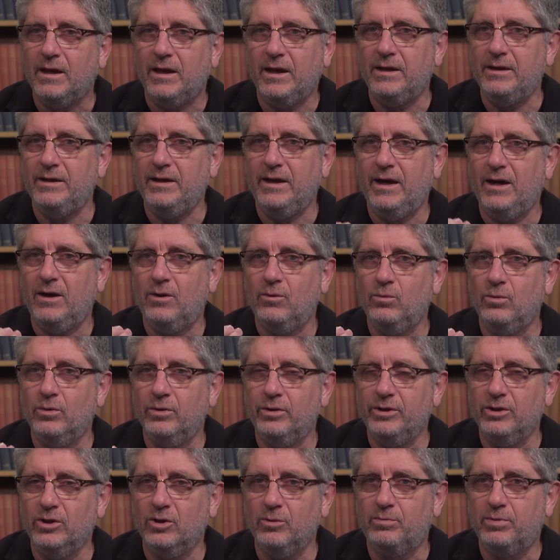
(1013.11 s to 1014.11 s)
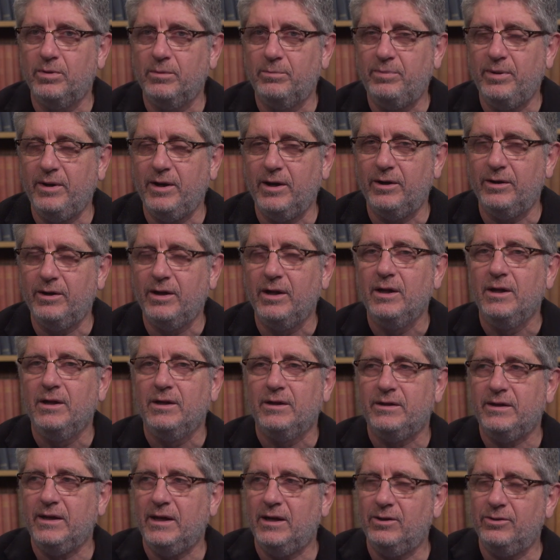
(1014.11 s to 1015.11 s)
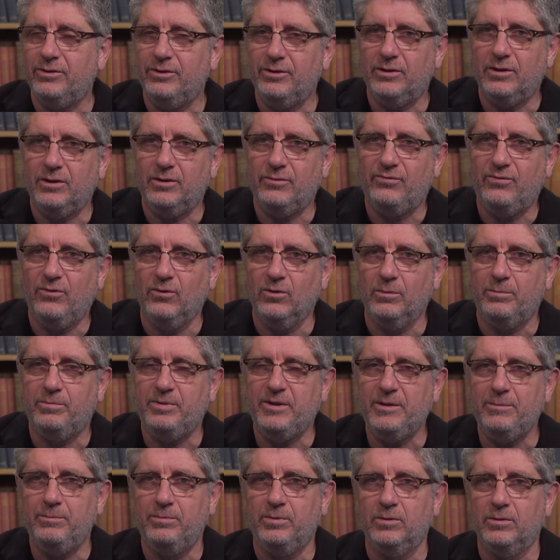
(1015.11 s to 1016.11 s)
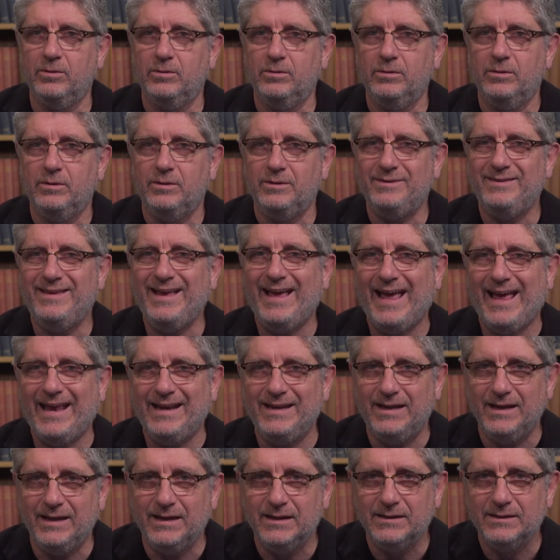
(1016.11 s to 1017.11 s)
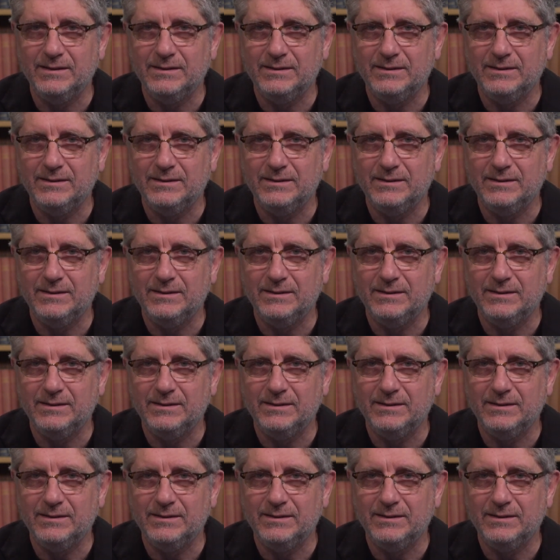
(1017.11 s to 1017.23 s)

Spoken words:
And now we're ill-prepared. Now there are 4 people dead.